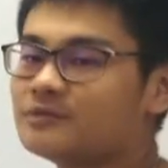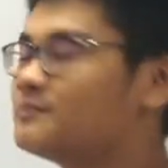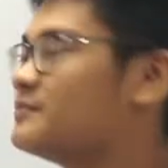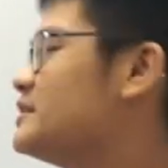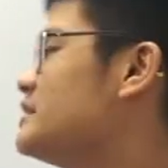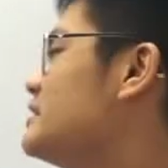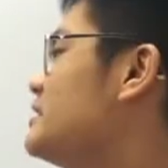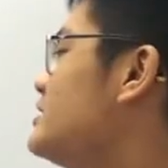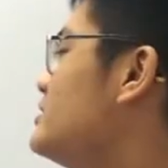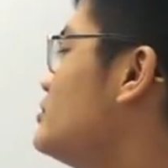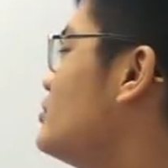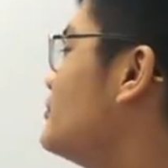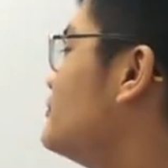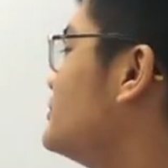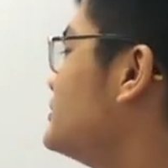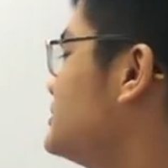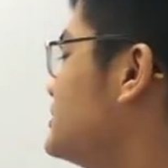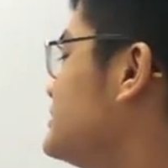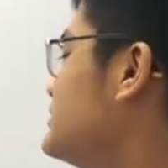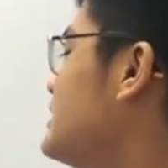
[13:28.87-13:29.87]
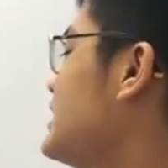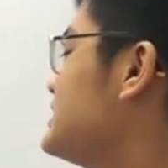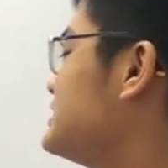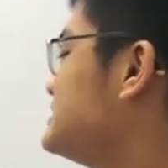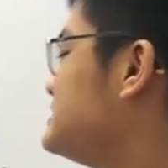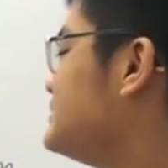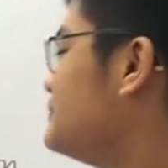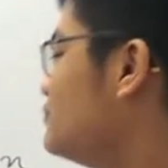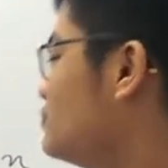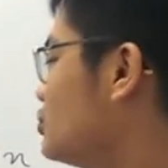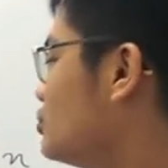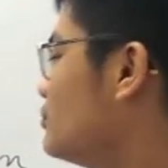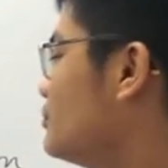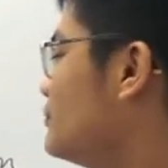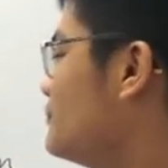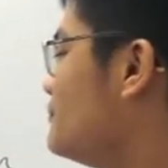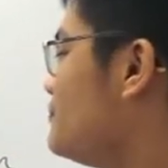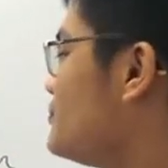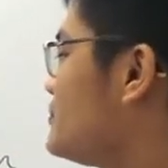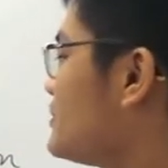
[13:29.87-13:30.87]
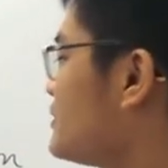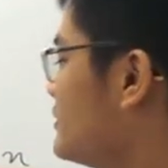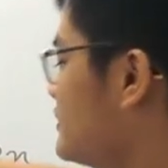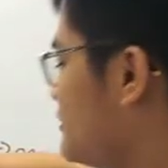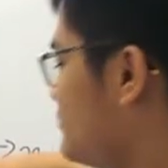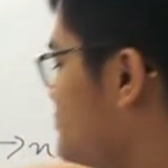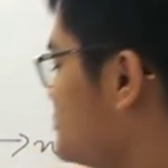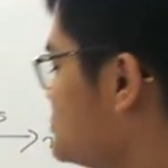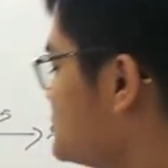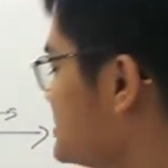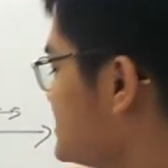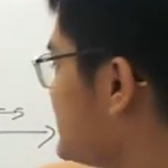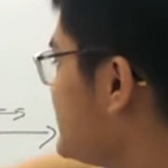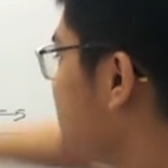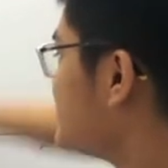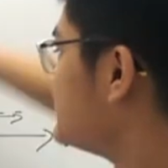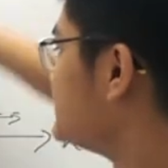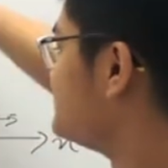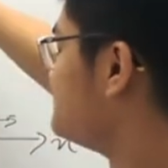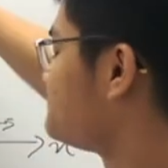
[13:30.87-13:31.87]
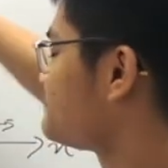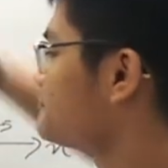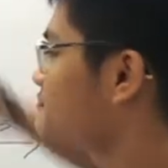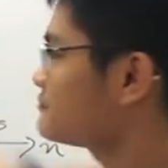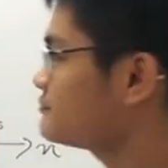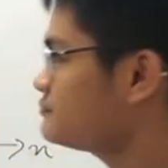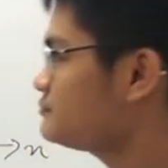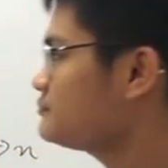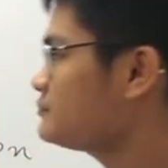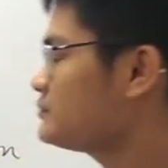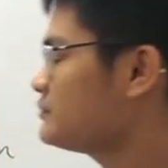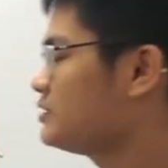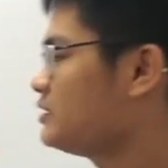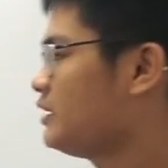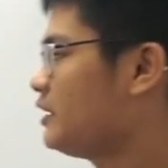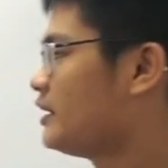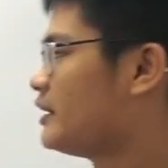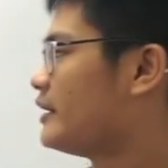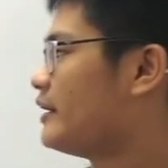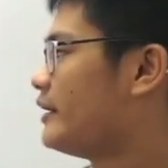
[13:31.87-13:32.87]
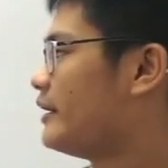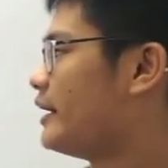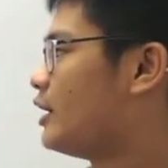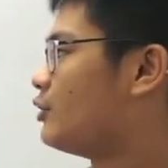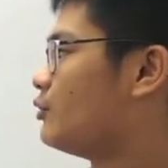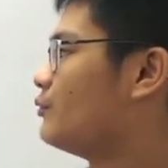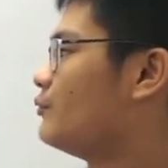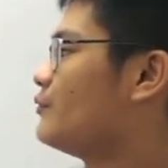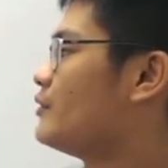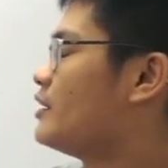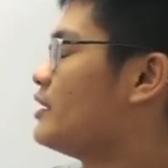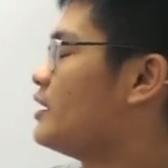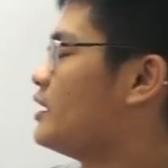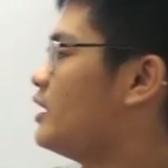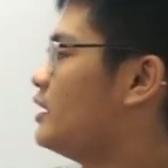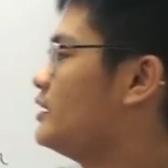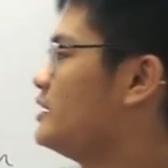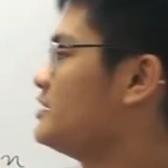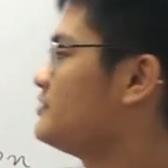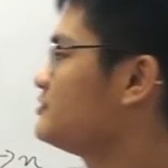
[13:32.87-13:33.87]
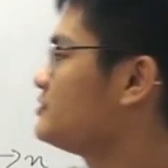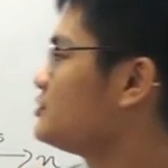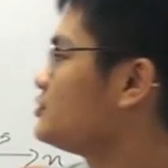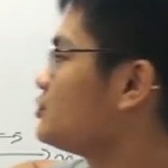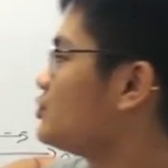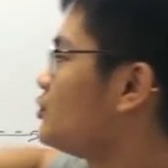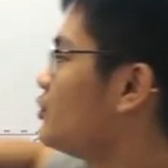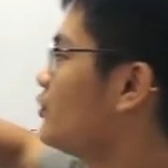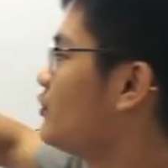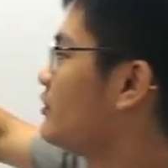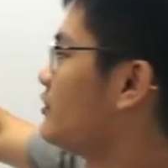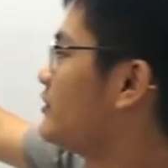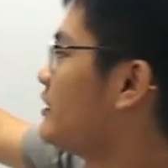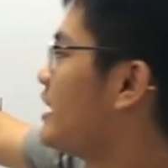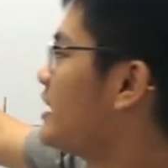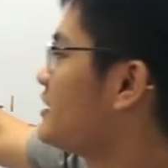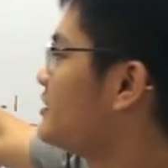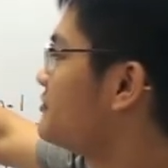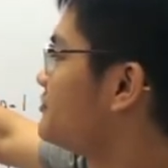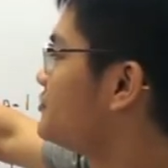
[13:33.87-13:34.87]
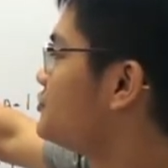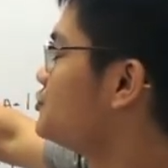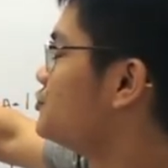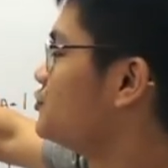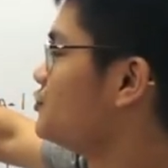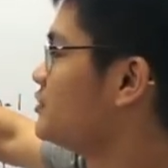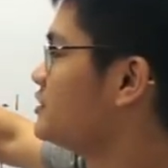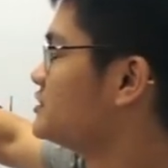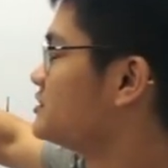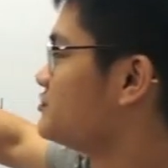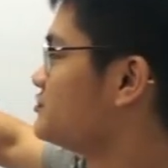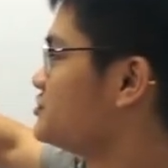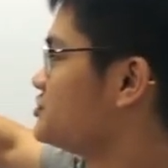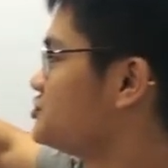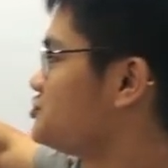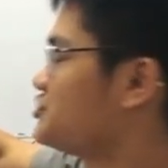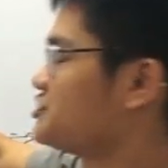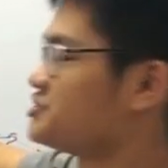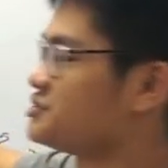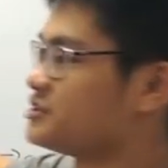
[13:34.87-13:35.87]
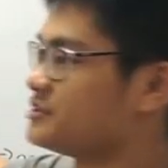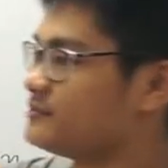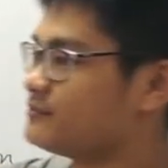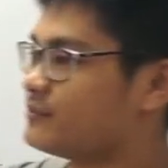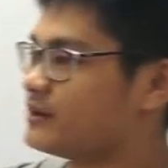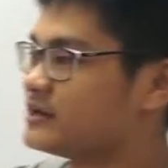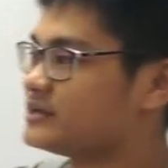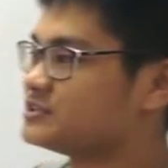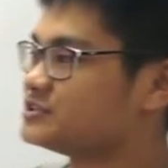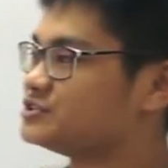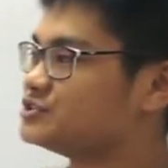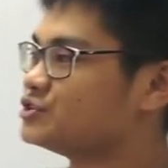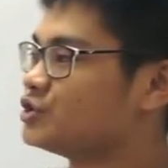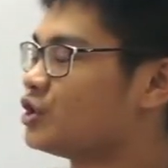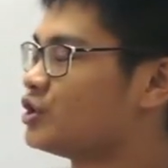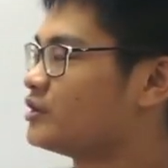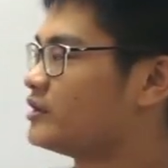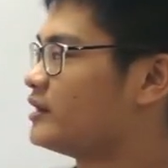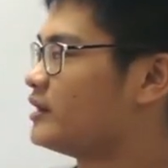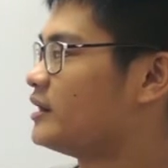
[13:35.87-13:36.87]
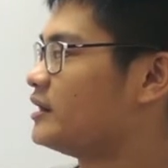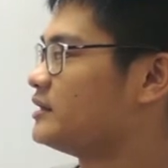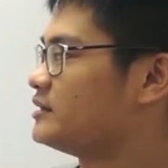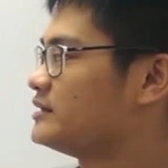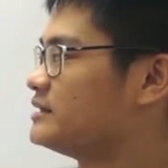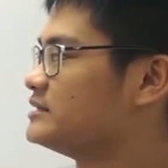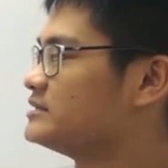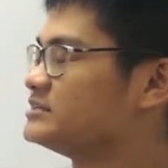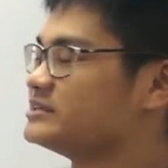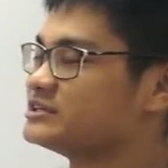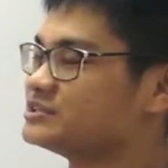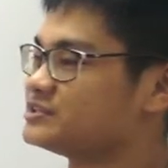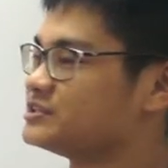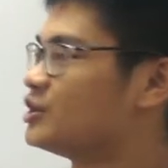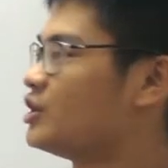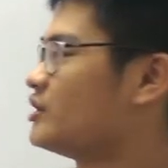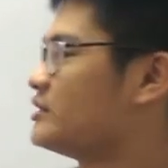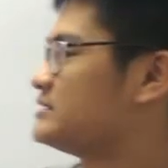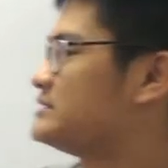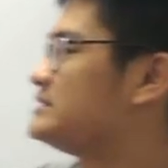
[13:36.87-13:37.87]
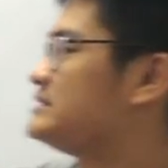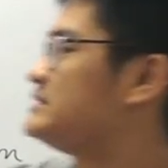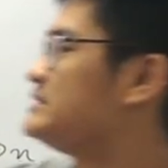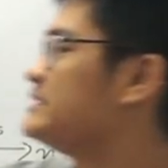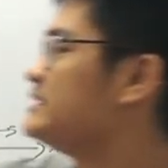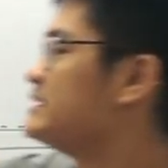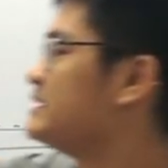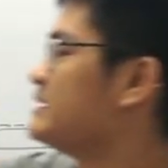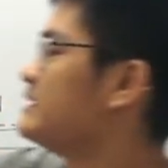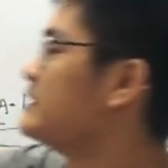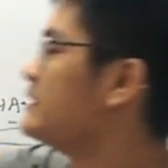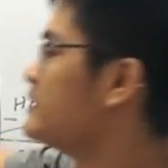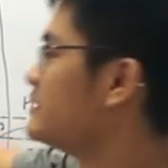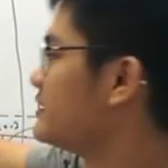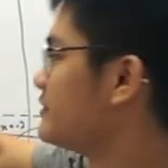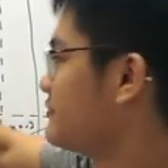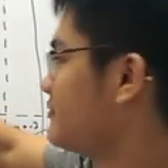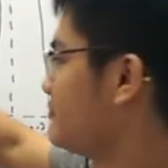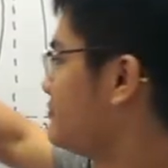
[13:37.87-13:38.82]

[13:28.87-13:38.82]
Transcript: be your vertical asymptote, which is here. Now, even though negative 2 is a restriction, but it's not seen in the